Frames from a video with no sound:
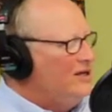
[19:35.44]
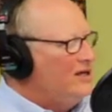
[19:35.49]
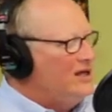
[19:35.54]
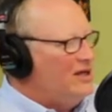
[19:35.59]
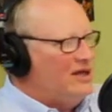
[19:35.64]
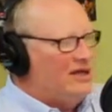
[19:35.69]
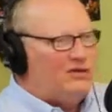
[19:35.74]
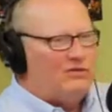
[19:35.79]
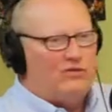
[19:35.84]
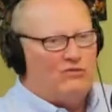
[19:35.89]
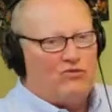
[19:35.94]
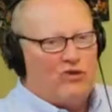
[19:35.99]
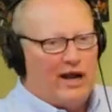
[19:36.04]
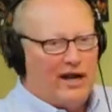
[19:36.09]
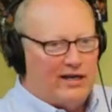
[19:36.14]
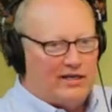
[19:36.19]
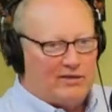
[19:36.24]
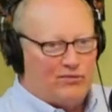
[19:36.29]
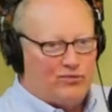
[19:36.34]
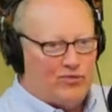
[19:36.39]
So that you'd write
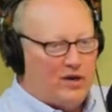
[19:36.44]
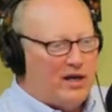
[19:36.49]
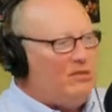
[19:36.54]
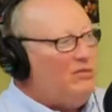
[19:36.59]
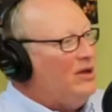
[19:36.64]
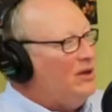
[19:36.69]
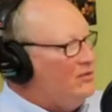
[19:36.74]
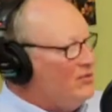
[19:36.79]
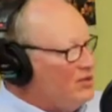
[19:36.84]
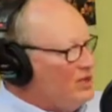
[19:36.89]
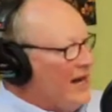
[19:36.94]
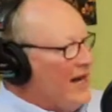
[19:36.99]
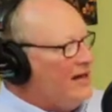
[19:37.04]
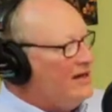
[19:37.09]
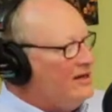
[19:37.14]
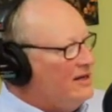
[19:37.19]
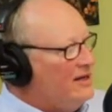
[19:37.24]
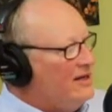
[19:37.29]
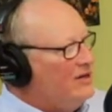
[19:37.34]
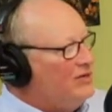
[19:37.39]
us a premium check
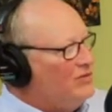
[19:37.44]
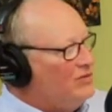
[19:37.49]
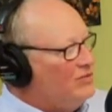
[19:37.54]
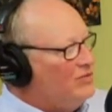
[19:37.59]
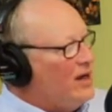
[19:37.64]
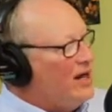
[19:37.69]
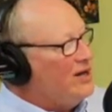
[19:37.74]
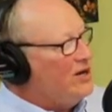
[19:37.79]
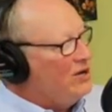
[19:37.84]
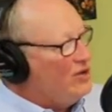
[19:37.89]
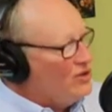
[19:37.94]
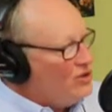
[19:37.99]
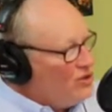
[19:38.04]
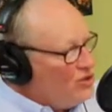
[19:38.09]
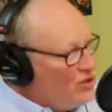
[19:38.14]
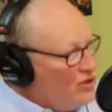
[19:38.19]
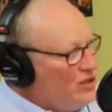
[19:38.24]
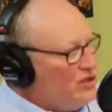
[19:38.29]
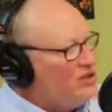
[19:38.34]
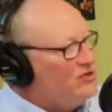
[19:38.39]
and buy your
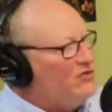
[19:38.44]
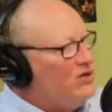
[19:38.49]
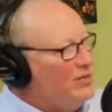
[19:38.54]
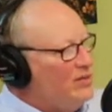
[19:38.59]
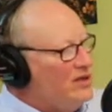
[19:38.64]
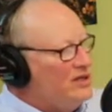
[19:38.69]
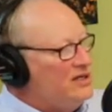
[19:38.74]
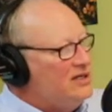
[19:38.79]
insurance from us.